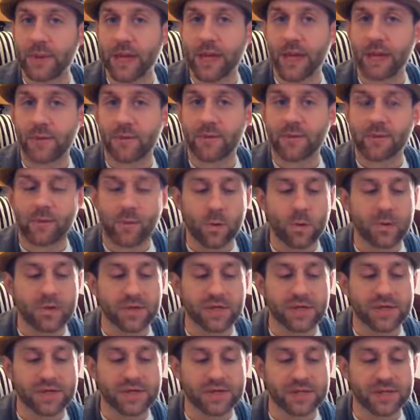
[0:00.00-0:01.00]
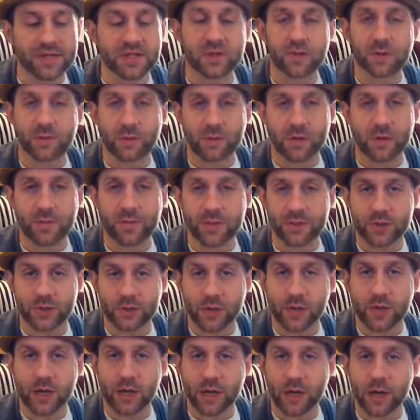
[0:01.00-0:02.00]
And for this, since you're going to be
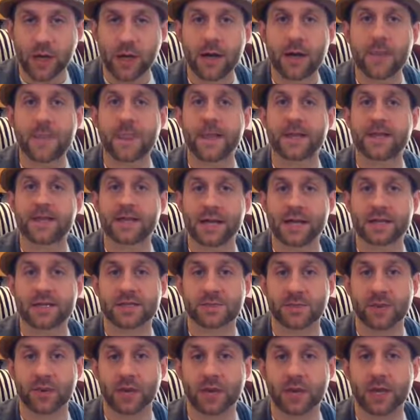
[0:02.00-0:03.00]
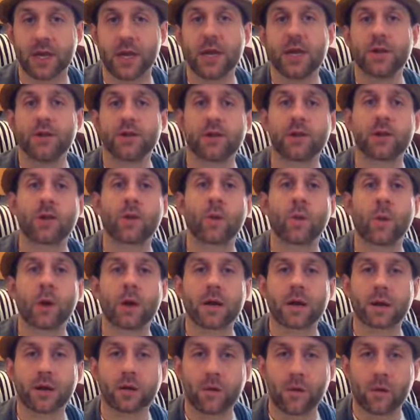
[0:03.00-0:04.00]
drawing on the textbook, you're going to want
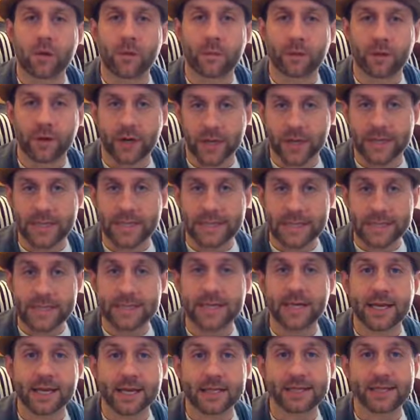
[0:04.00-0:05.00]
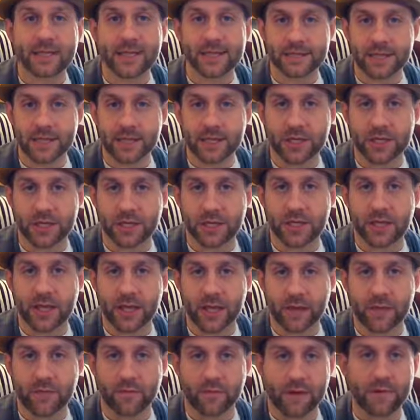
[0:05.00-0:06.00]
to incorporate in-text citation
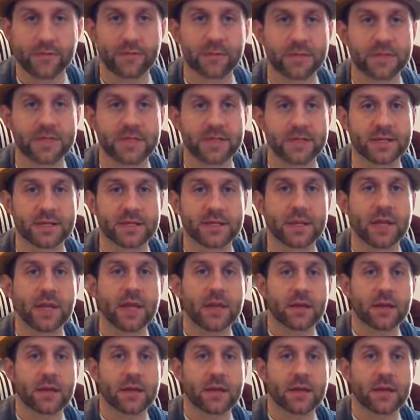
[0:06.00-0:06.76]
and references.